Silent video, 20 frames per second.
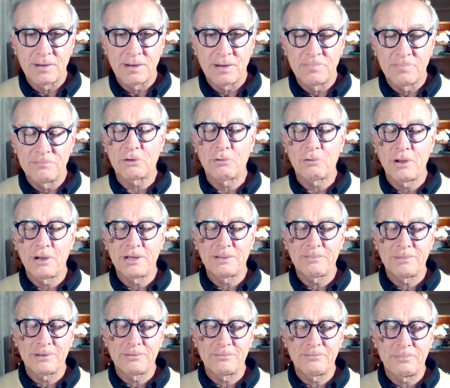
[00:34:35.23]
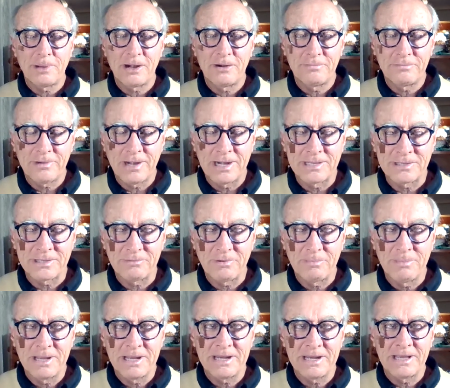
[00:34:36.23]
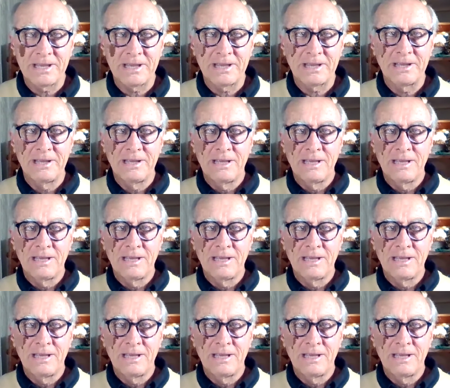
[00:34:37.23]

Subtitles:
not quoting, but paraphrasing Rabbeinu here.